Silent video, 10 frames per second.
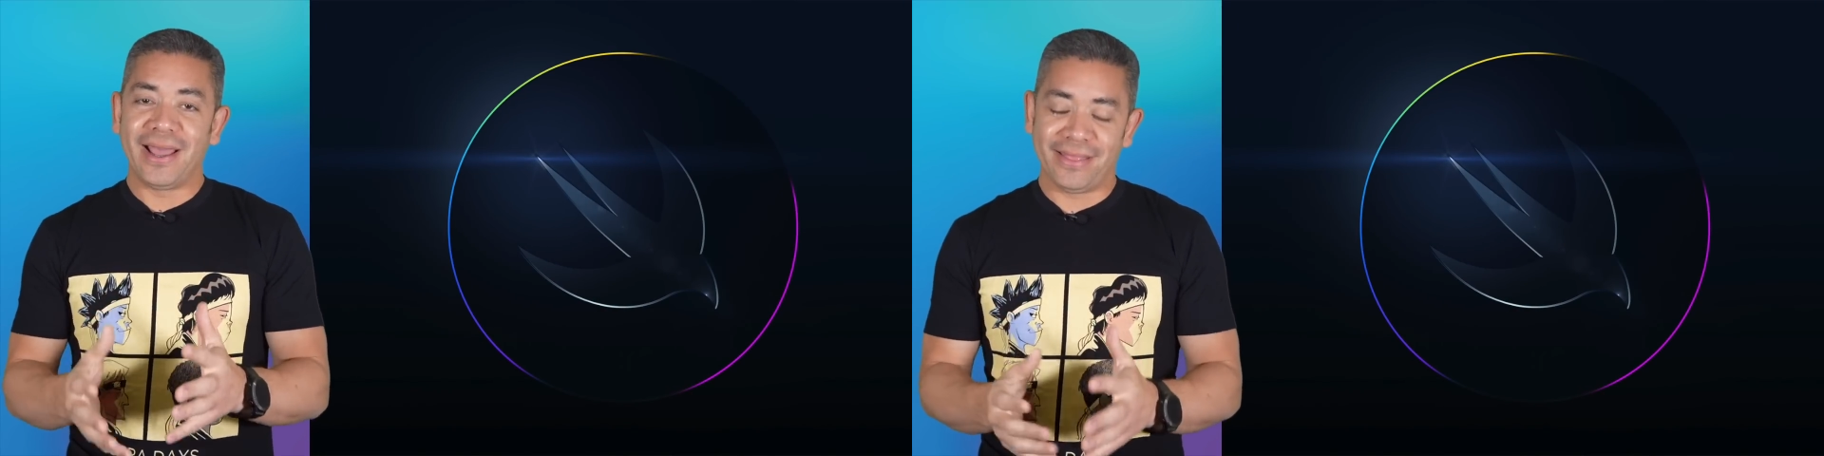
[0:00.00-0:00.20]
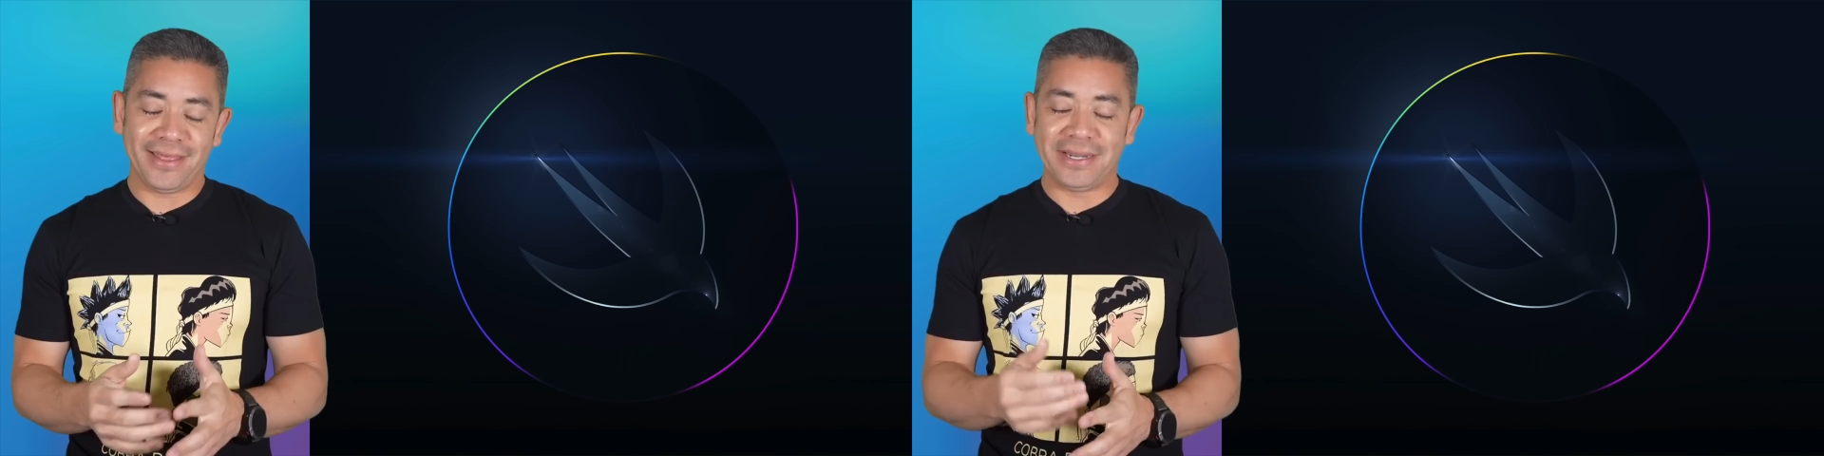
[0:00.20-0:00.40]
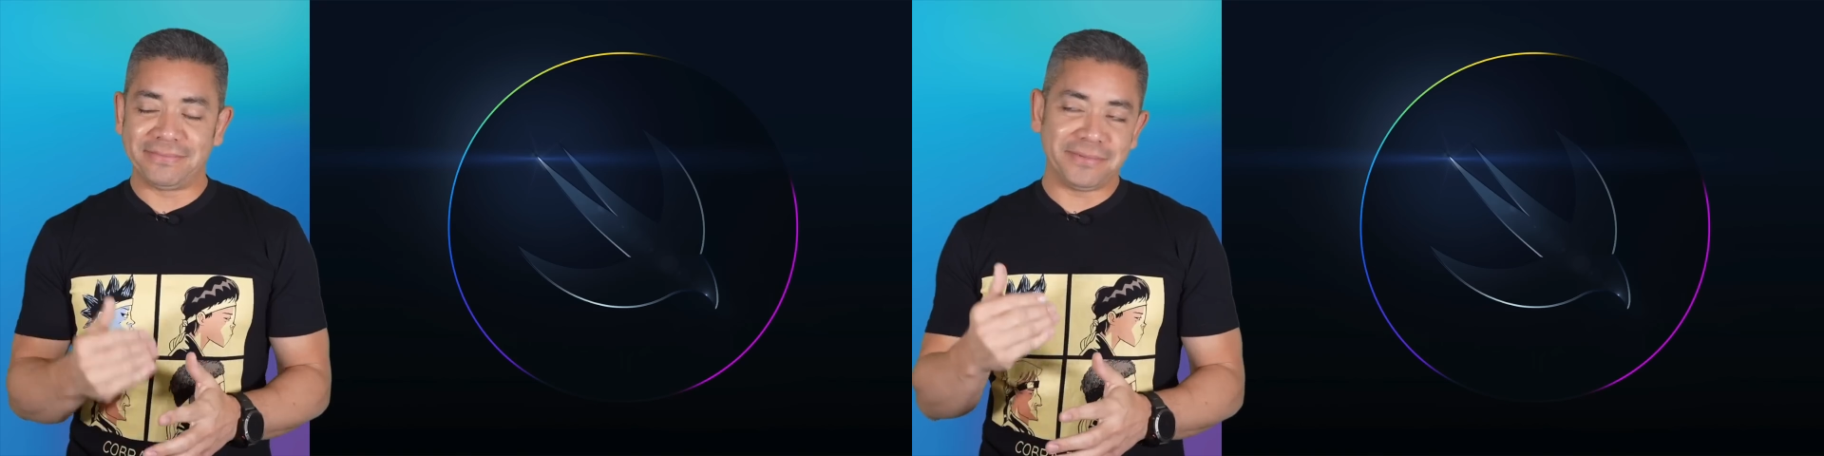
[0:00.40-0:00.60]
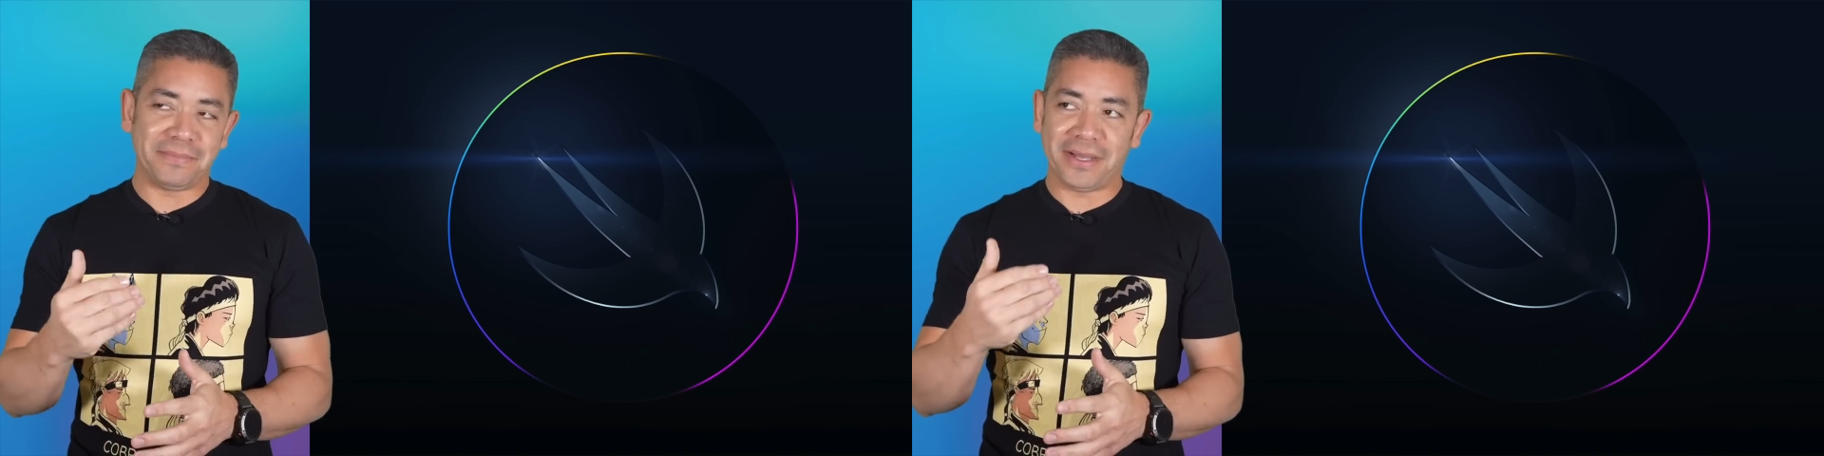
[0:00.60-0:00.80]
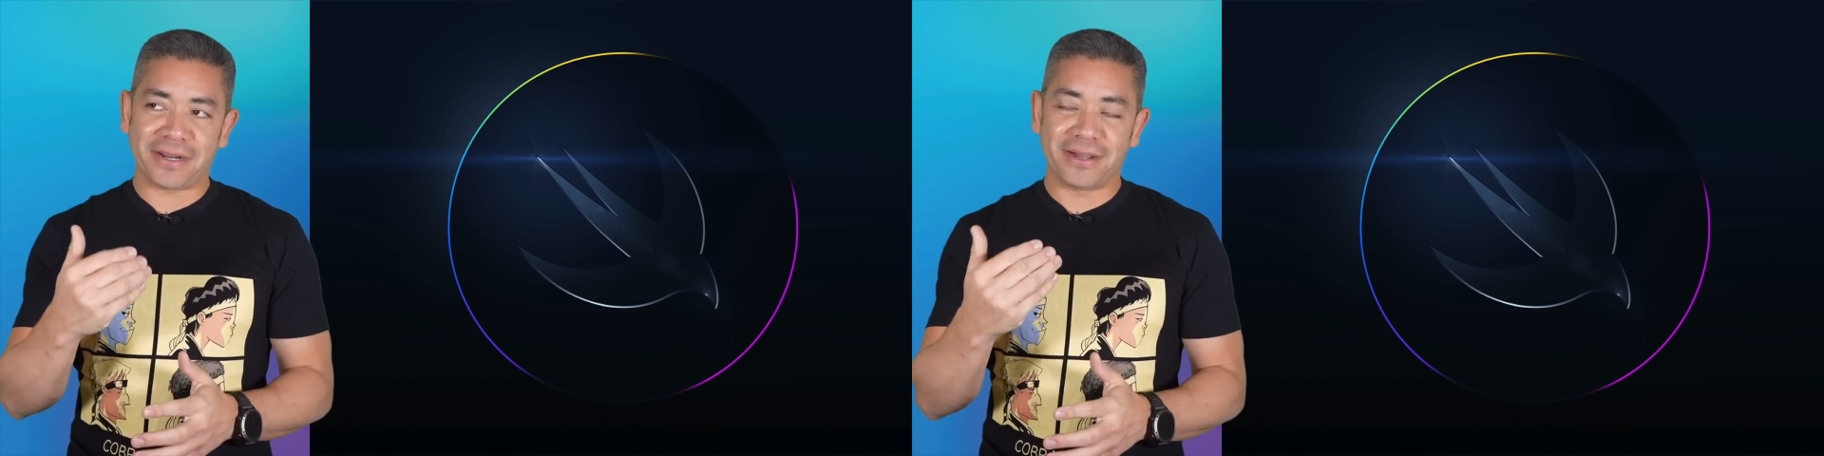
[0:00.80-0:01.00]
and then
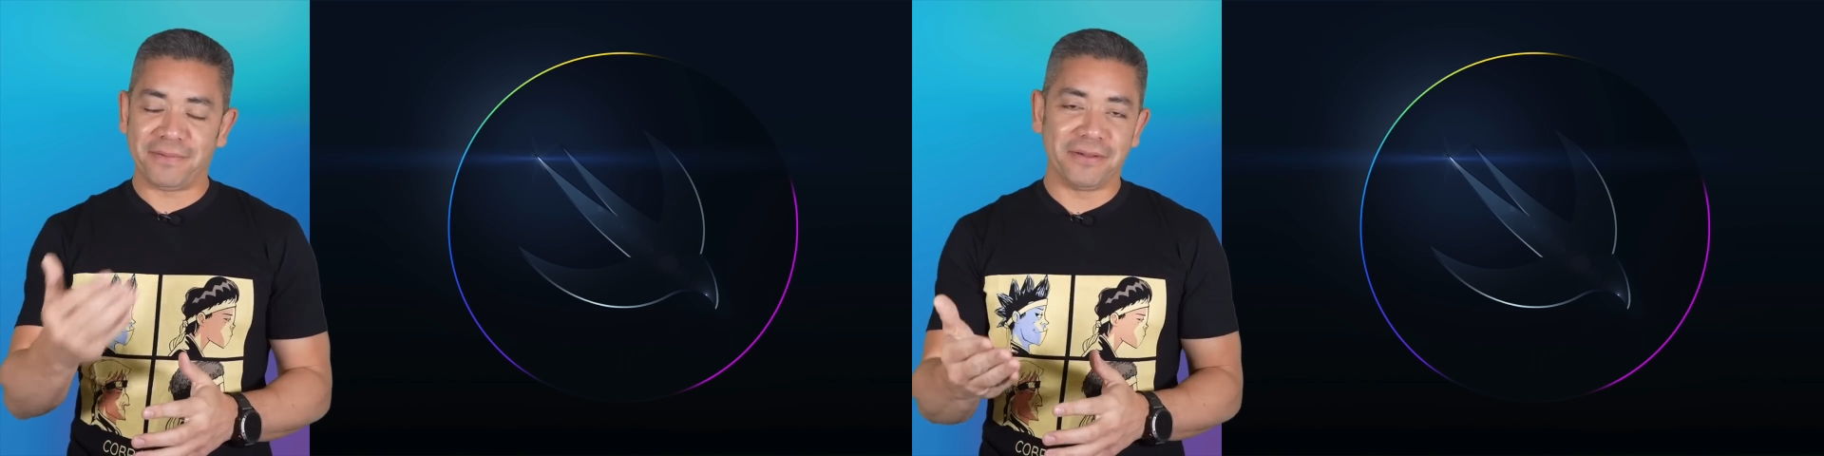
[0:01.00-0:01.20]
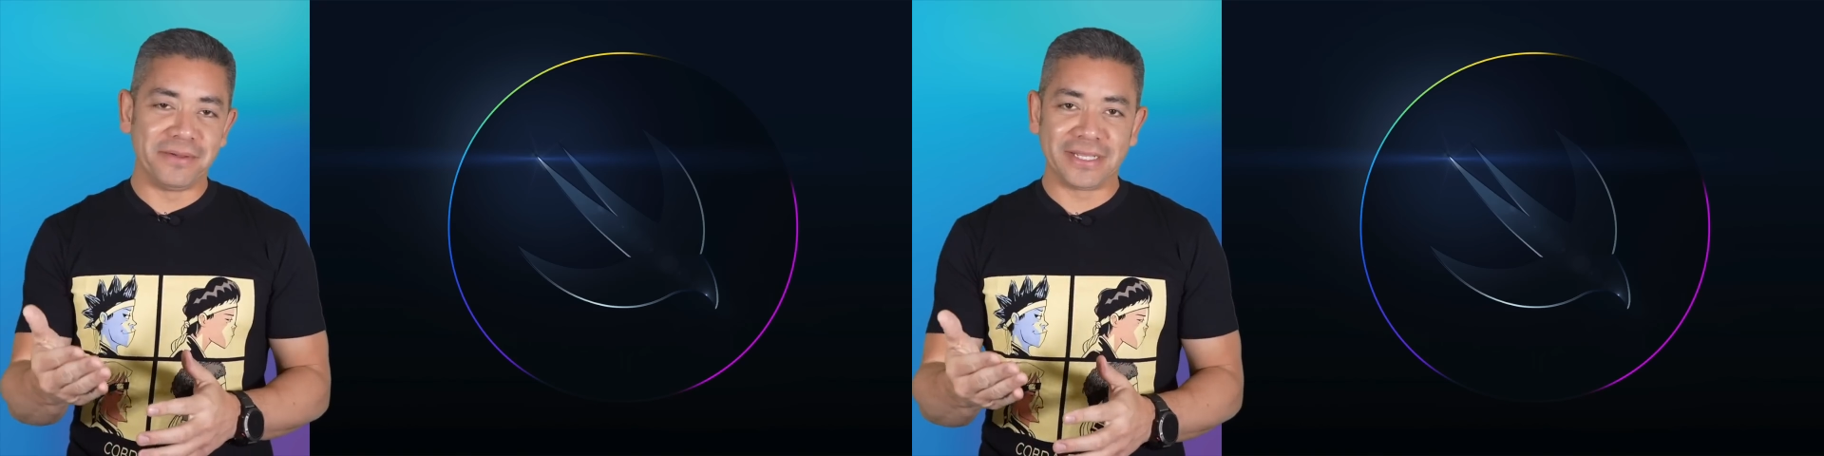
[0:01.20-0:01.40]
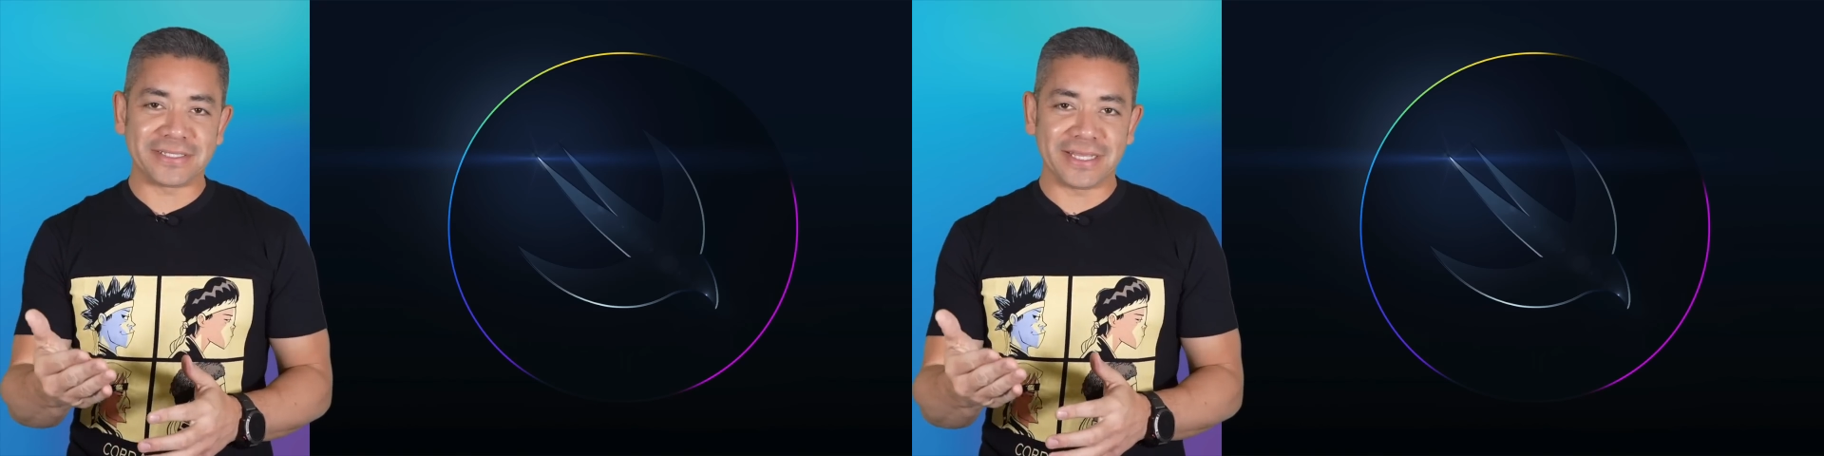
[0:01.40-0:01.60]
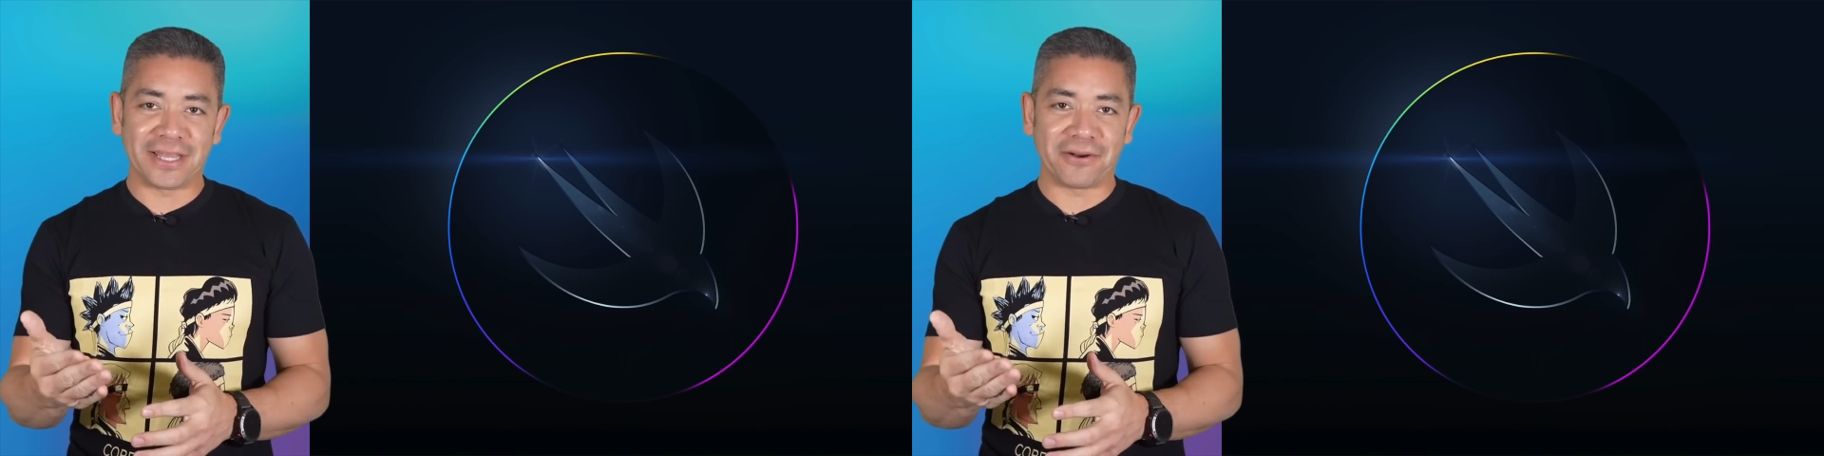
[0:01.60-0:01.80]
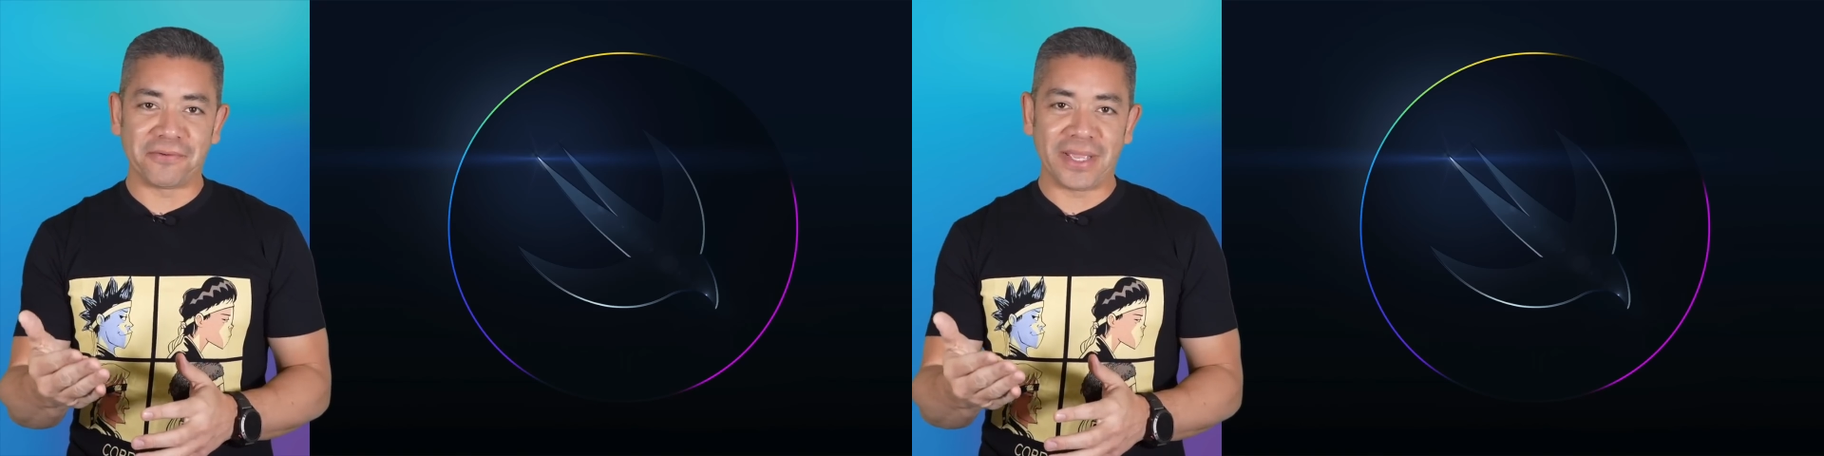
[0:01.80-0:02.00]
about a couple of minutes
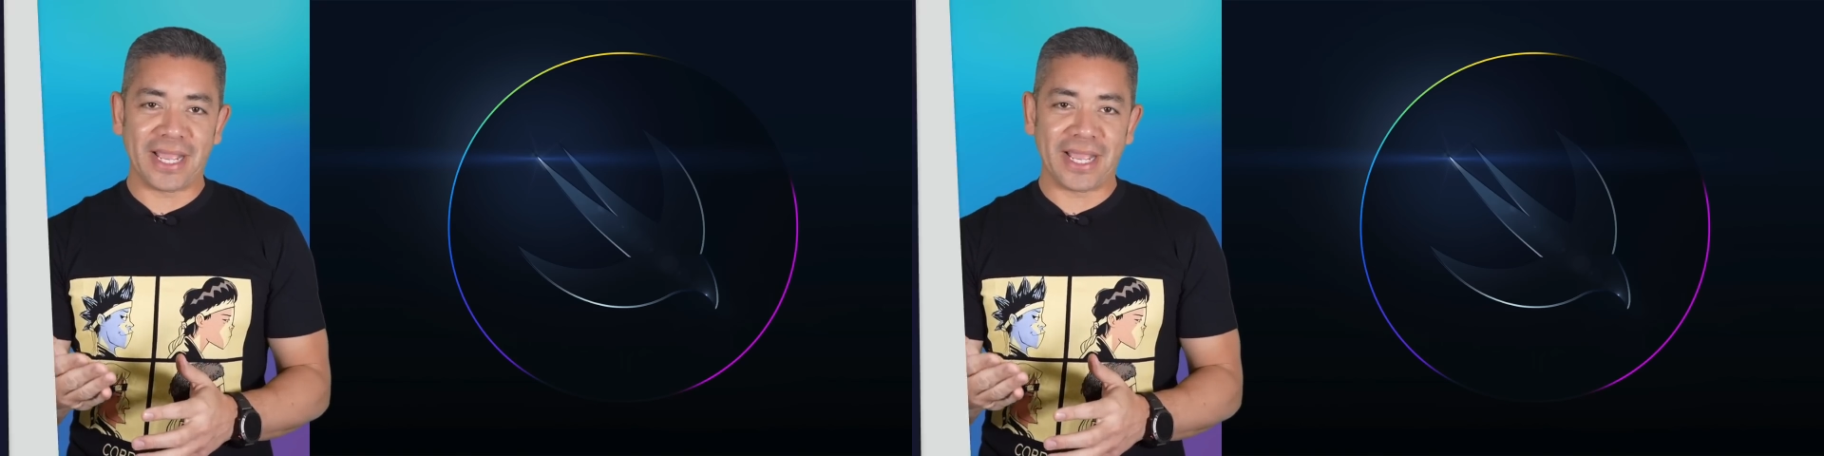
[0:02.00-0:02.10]
later, we